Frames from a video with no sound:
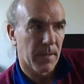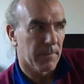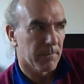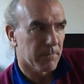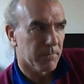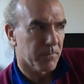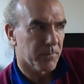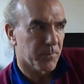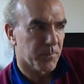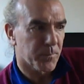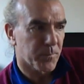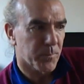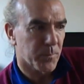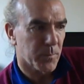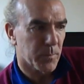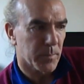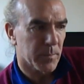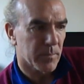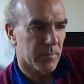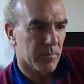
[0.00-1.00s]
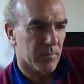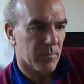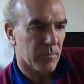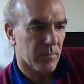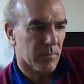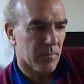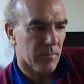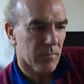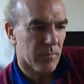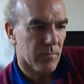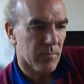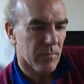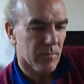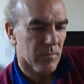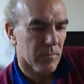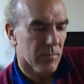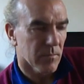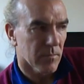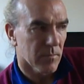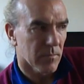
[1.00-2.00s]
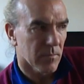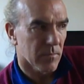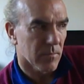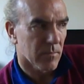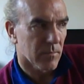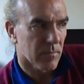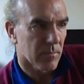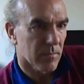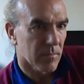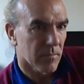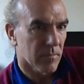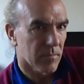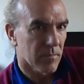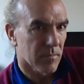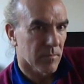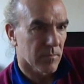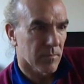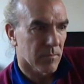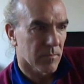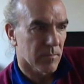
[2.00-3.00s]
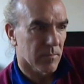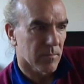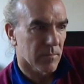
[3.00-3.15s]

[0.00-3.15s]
[no speech]